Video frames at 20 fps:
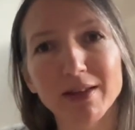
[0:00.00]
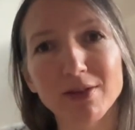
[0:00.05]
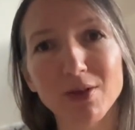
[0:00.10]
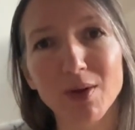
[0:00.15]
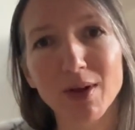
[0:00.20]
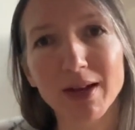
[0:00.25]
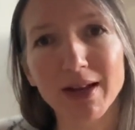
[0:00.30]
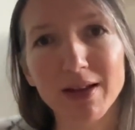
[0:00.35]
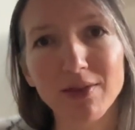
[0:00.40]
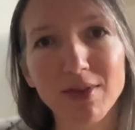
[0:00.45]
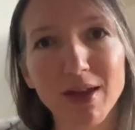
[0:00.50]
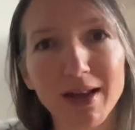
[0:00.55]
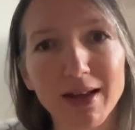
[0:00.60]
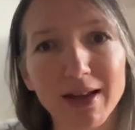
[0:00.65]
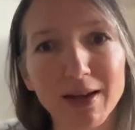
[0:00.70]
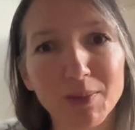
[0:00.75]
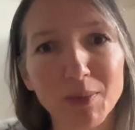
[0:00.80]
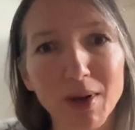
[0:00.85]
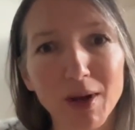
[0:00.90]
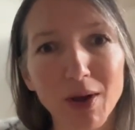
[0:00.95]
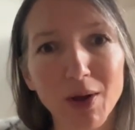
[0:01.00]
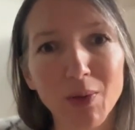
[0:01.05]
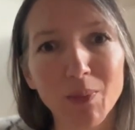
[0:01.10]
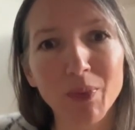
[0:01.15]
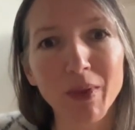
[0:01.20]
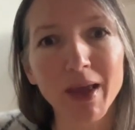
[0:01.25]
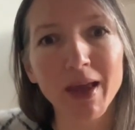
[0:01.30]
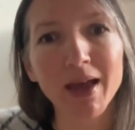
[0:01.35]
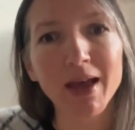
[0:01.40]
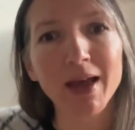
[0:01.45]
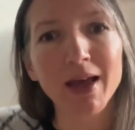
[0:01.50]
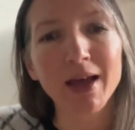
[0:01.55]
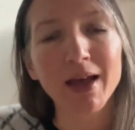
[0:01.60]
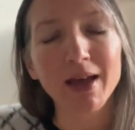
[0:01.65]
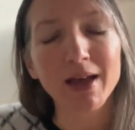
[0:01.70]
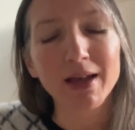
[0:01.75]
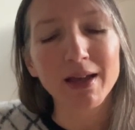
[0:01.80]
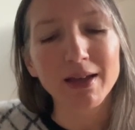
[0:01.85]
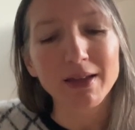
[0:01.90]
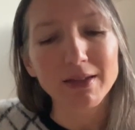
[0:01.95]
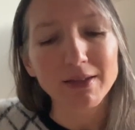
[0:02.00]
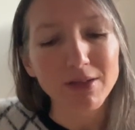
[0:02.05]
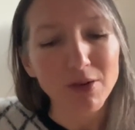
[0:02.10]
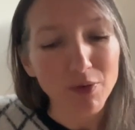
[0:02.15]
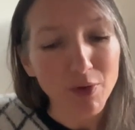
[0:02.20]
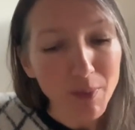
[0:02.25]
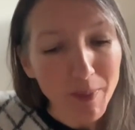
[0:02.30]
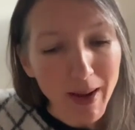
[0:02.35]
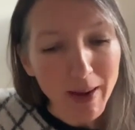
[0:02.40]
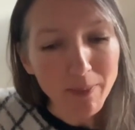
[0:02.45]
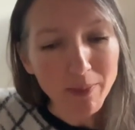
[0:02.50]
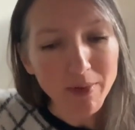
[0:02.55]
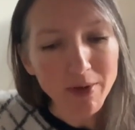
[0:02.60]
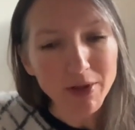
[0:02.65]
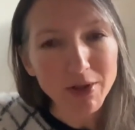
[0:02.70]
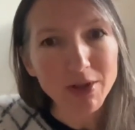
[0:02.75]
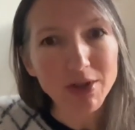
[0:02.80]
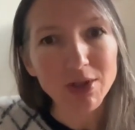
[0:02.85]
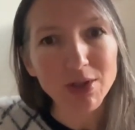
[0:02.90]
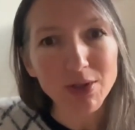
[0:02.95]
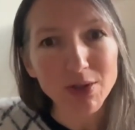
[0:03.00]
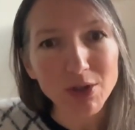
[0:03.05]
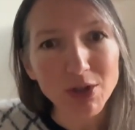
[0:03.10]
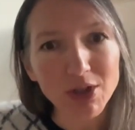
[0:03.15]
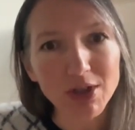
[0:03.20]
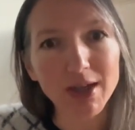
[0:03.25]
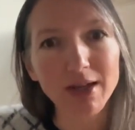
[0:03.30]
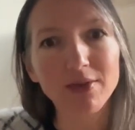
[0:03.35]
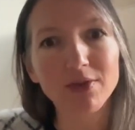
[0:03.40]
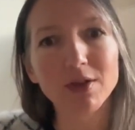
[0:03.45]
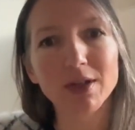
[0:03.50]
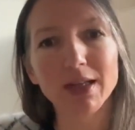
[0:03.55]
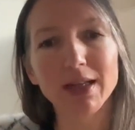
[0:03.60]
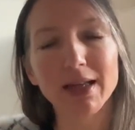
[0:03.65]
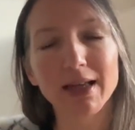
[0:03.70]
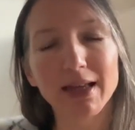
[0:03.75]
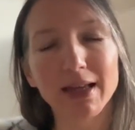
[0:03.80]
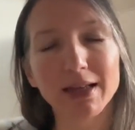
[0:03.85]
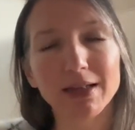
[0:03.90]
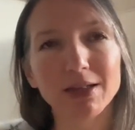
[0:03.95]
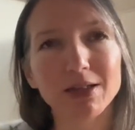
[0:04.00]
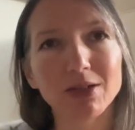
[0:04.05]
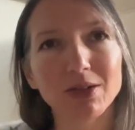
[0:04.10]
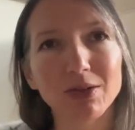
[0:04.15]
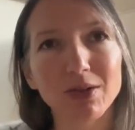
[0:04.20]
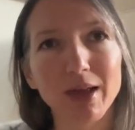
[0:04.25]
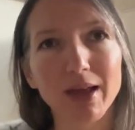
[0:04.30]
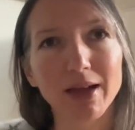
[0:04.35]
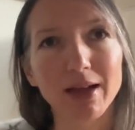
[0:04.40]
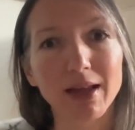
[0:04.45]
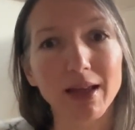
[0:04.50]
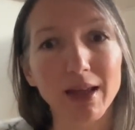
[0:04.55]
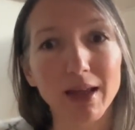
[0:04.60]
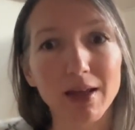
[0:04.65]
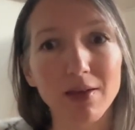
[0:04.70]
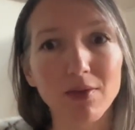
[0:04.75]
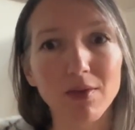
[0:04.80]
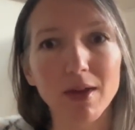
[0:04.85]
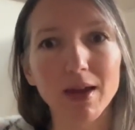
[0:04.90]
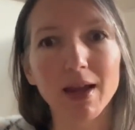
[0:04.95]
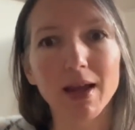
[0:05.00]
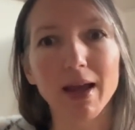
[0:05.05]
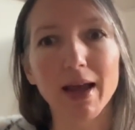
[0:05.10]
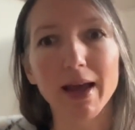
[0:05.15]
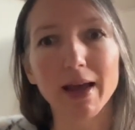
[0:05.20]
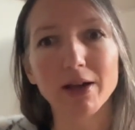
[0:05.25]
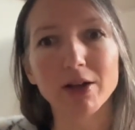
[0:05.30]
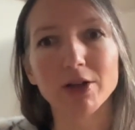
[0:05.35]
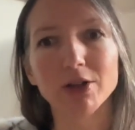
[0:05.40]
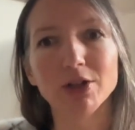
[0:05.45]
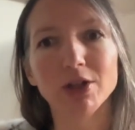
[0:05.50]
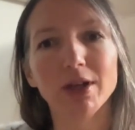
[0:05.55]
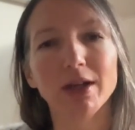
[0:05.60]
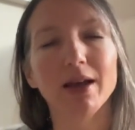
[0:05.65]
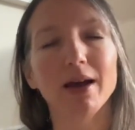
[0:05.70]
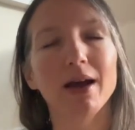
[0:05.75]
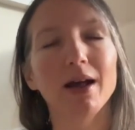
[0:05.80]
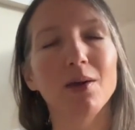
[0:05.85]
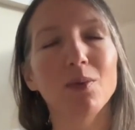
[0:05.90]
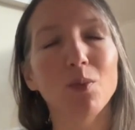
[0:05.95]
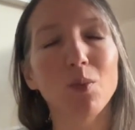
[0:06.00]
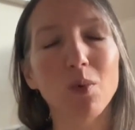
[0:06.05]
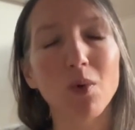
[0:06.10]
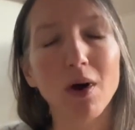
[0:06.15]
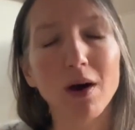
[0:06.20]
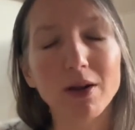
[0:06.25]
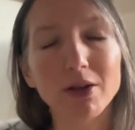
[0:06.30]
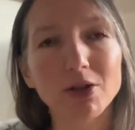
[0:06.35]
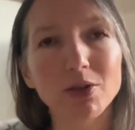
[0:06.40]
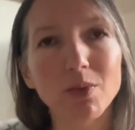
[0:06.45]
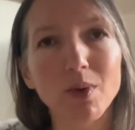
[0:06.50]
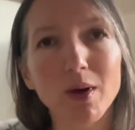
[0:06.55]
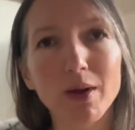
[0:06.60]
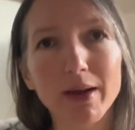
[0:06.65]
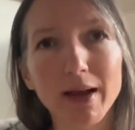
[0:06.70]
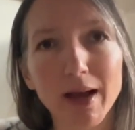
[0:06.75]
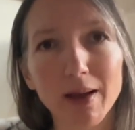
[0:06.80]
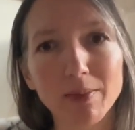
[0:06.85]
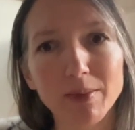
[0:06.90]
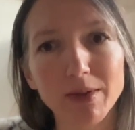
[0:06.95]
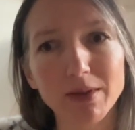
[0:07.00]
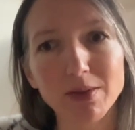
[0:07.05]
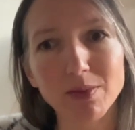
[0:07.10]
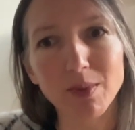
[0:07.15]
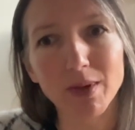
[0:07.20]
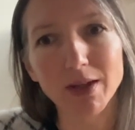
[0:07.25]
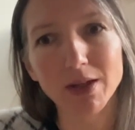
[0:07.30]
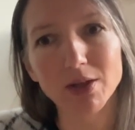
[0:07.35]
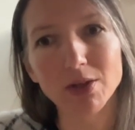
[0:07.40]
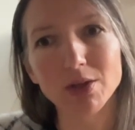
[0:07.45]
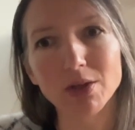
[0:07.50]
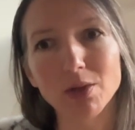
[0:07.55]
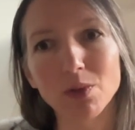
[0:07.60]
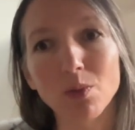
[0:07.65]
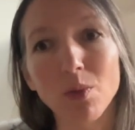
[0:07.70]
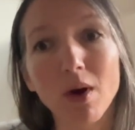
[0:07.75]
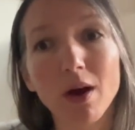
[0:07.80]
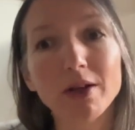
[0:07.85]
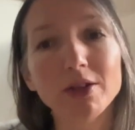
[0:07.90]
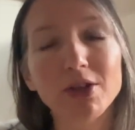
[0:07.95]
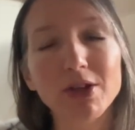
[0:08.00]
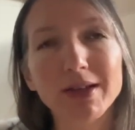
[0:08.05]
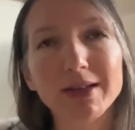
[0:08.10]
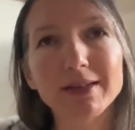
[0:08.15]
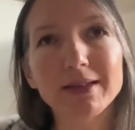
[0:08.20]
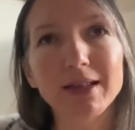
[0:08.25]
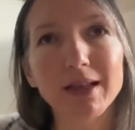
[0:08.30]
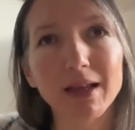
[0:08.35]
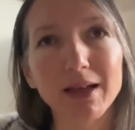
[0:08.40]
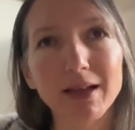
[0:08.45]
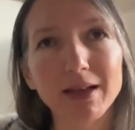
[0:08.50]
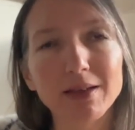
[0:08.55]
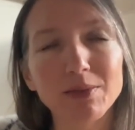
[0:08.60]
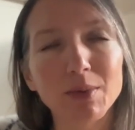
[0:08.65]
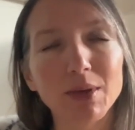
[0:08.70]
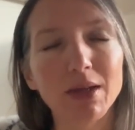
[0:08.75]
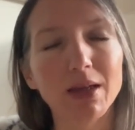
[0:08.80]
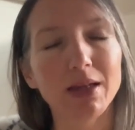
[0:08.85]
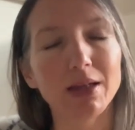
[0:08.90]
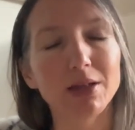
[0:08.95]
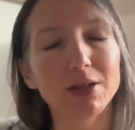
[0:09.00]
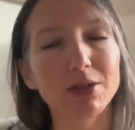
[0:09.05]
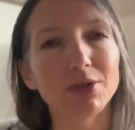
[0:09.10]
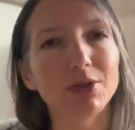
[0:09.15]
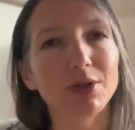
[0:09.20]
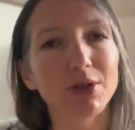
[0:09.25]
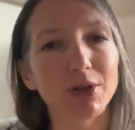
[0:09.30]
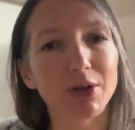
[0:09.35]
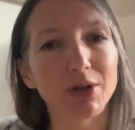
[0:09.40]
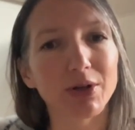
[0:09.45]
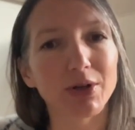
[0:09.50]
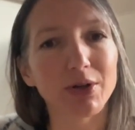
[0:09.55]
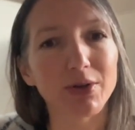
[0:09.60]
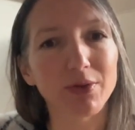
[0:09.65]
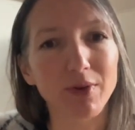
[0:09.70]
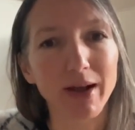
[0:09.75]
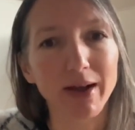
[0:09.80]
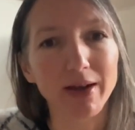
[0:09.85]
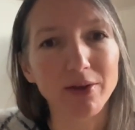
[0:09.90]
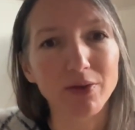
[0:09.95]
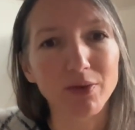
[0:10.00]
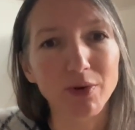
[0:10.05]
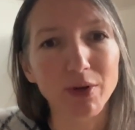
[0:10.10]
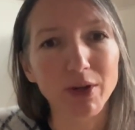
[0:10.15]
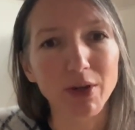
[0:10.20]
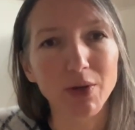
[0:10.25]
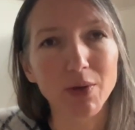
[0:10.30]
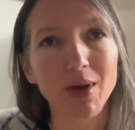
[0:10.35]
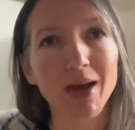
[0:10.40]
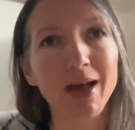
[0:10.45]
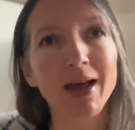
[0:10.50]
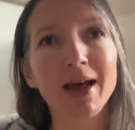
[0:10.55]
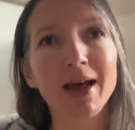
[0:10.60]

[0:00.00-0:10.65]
So I'll leave that link below. So remember to shift into that giving energy and watch what happens when you do. Watch as things begin to turn around for you.